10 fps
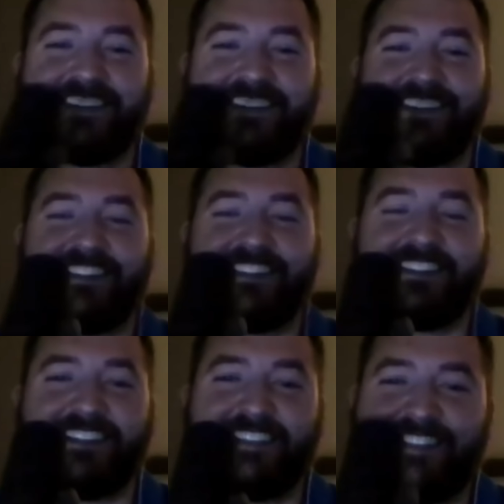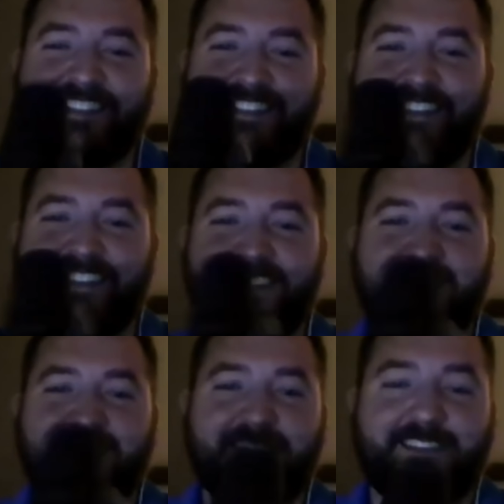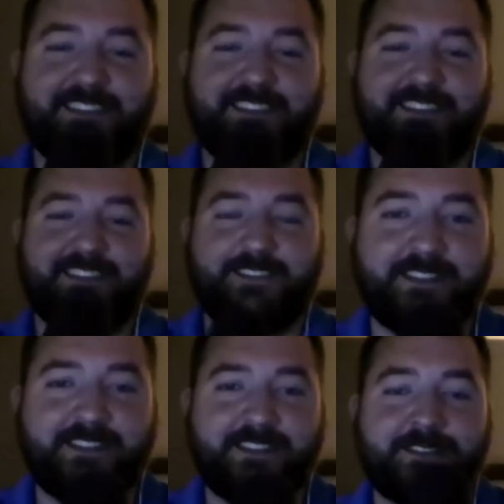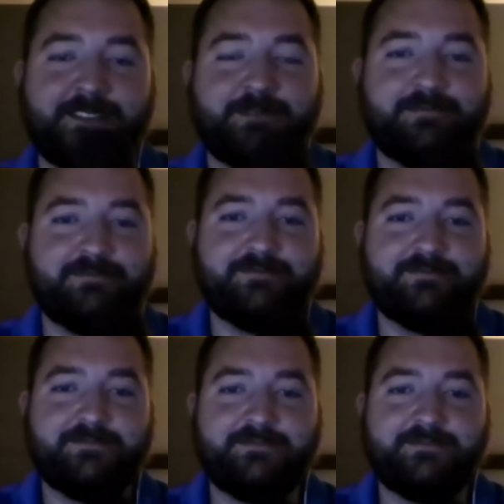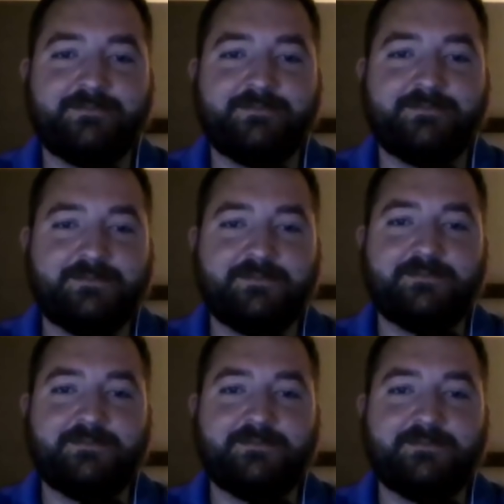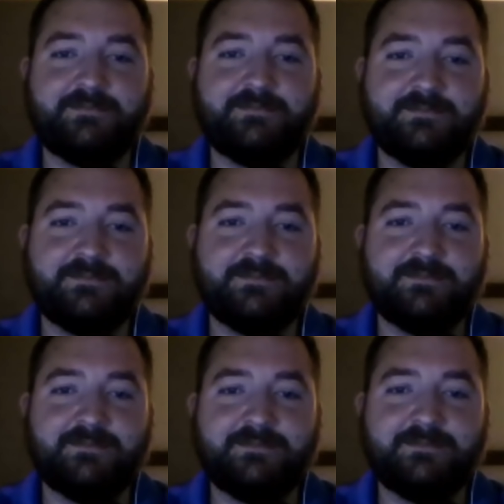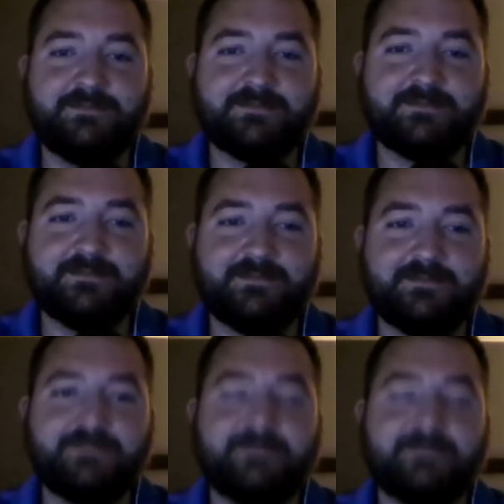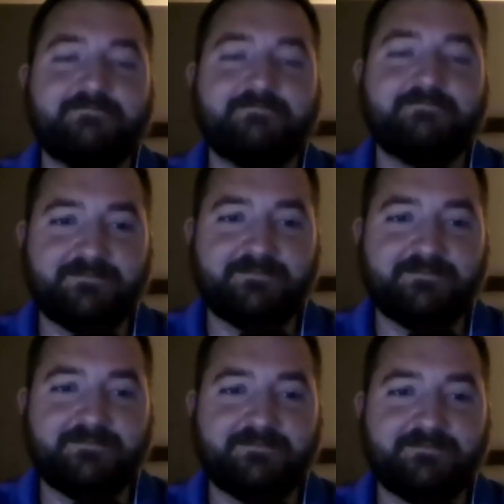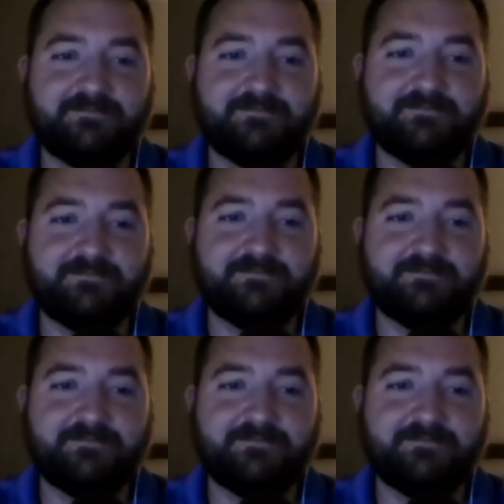The person shown says nothing.